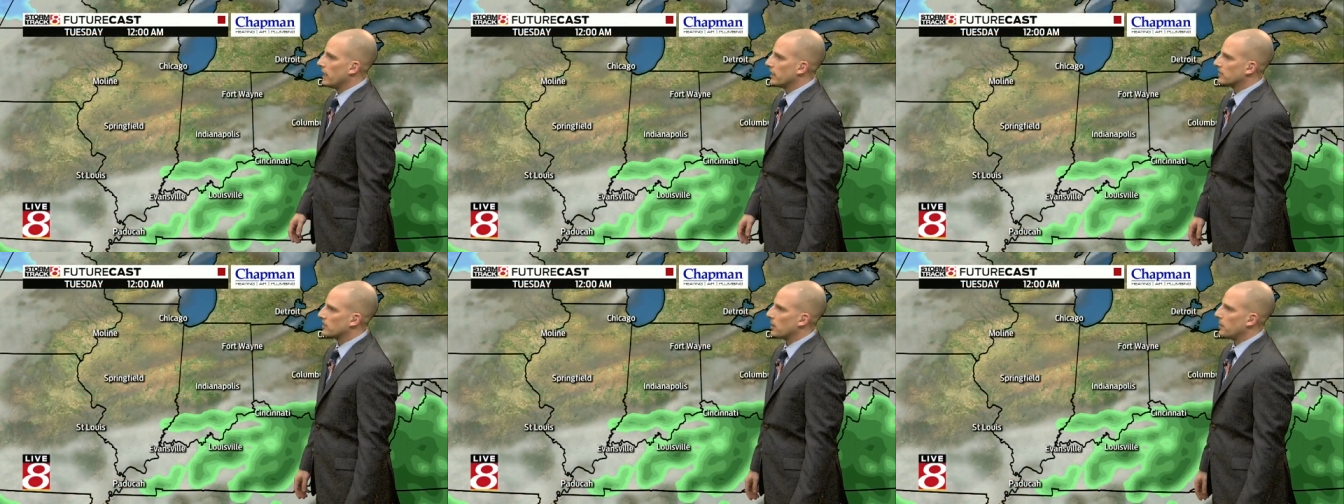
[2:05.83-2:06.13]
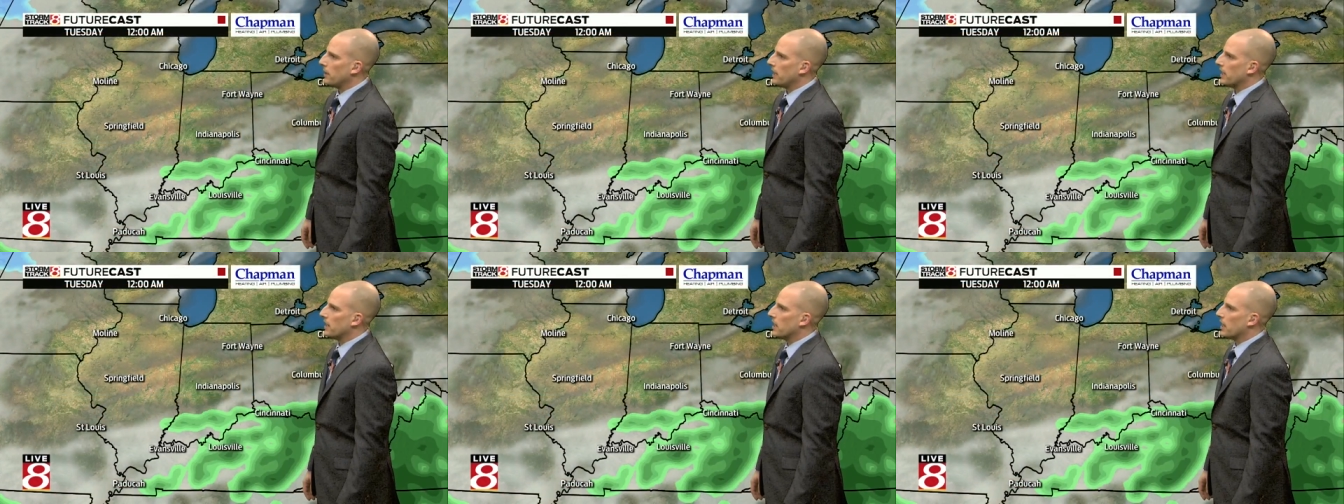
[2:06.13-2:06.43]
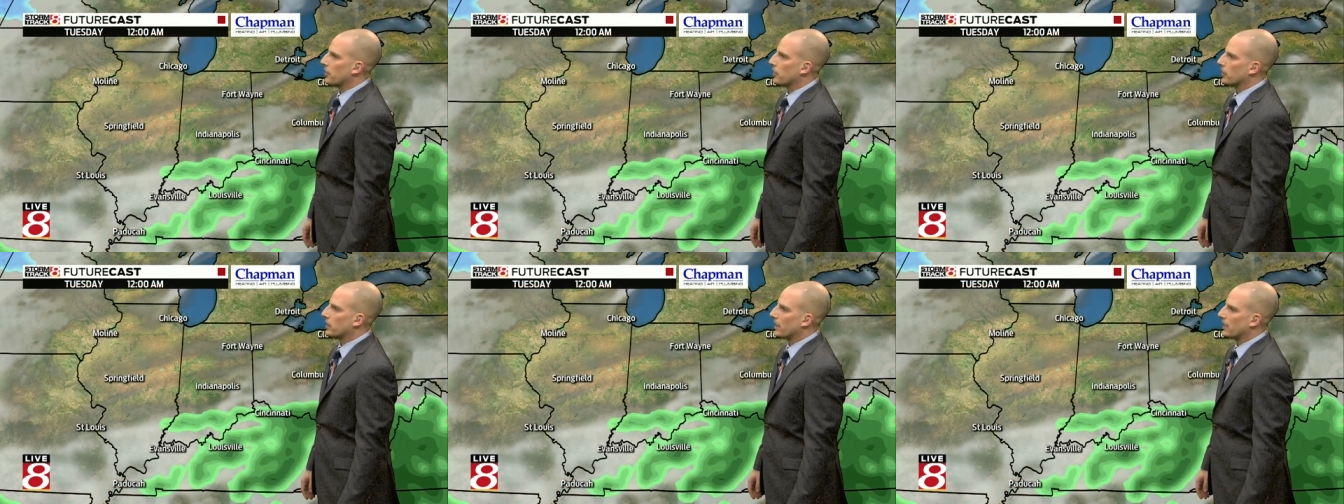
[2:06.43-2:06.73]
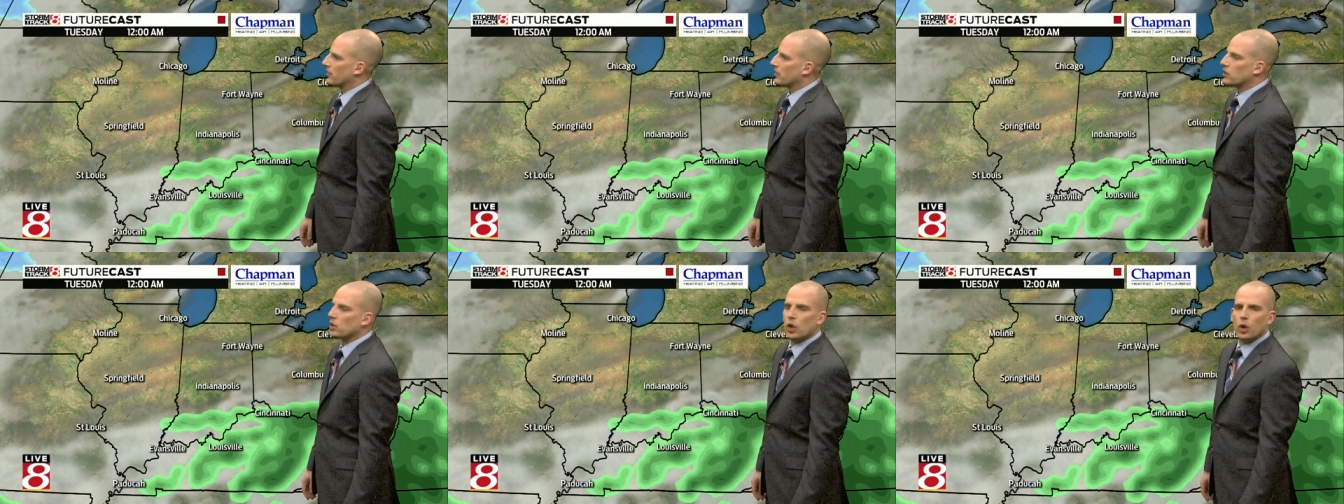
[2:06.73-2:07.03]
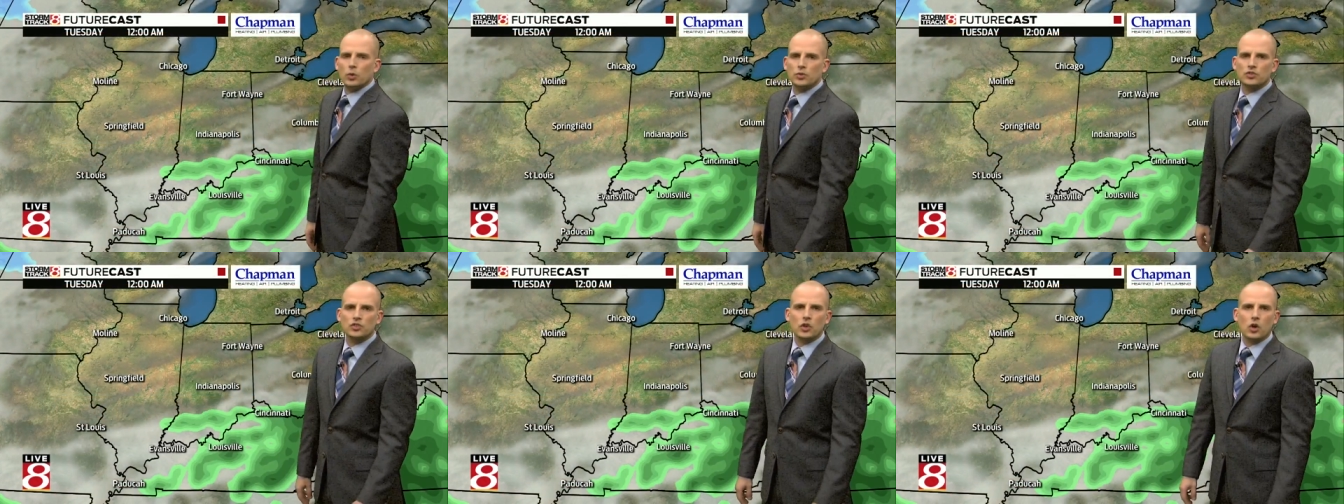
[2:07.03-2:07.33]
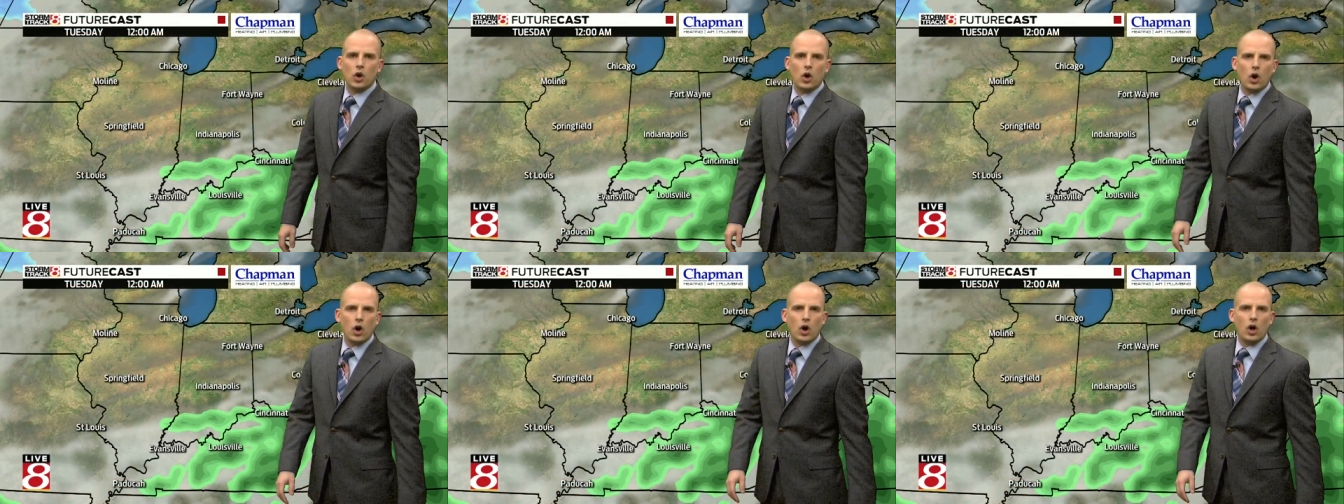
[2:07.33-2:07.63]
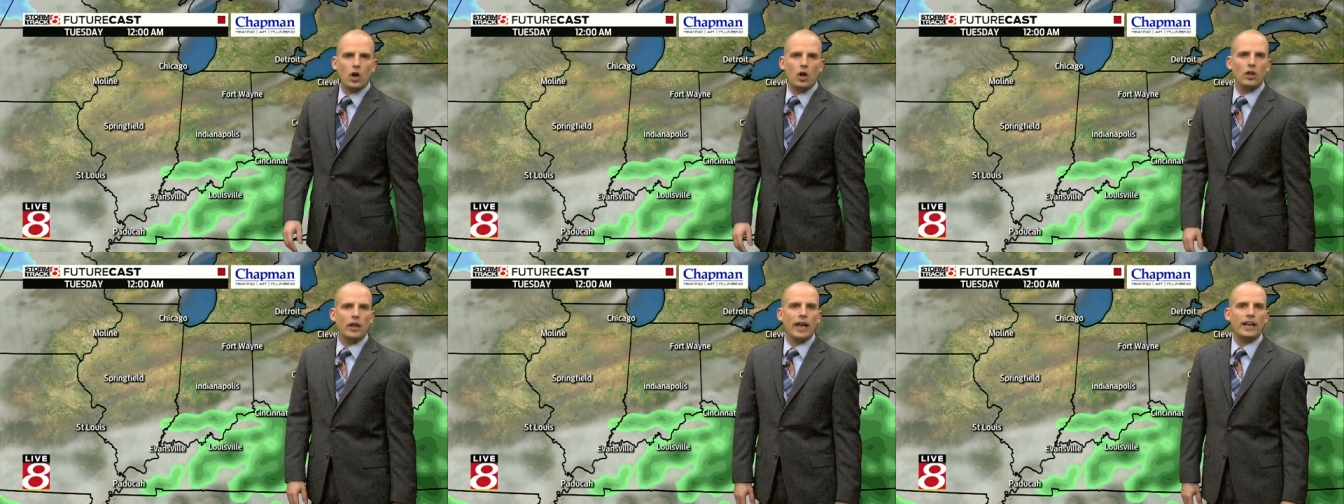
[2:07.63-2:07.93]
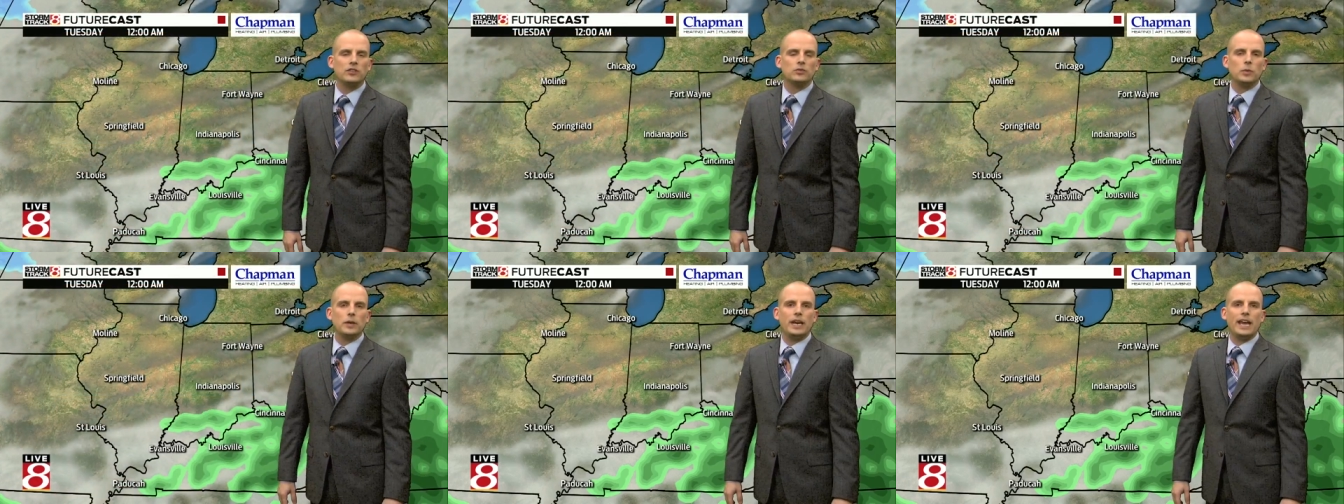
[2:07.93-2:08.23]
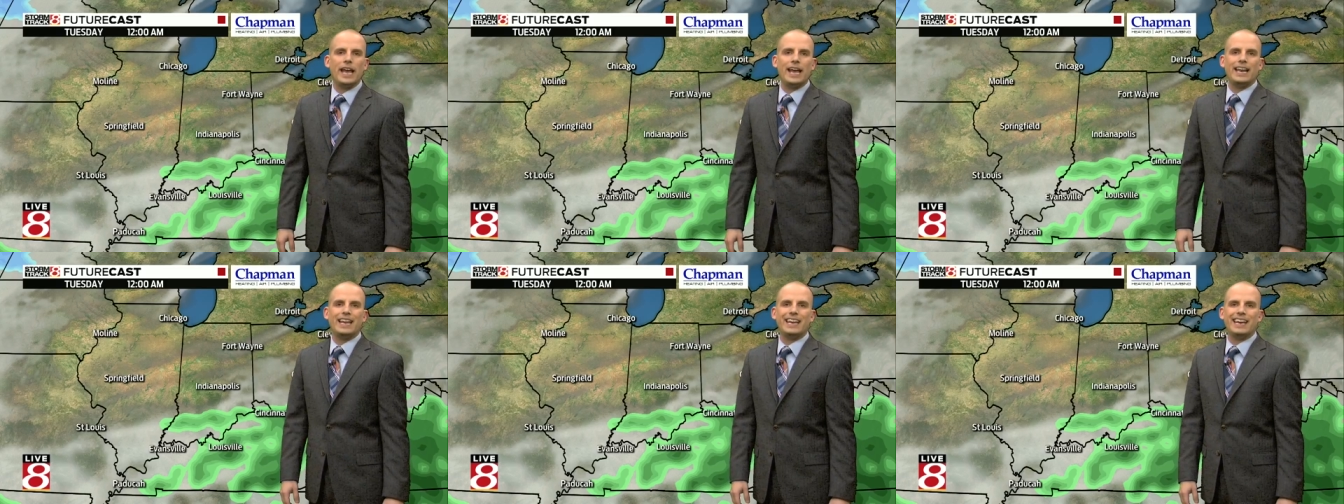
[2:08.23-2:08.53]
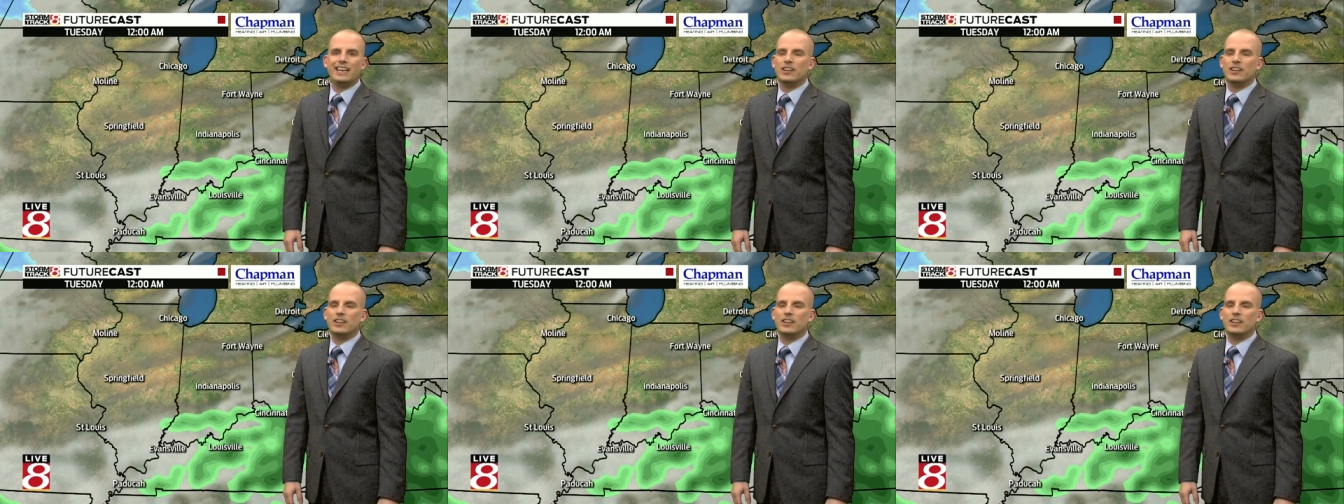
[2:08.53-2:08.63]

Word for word: It's going to be another kind of close call as we head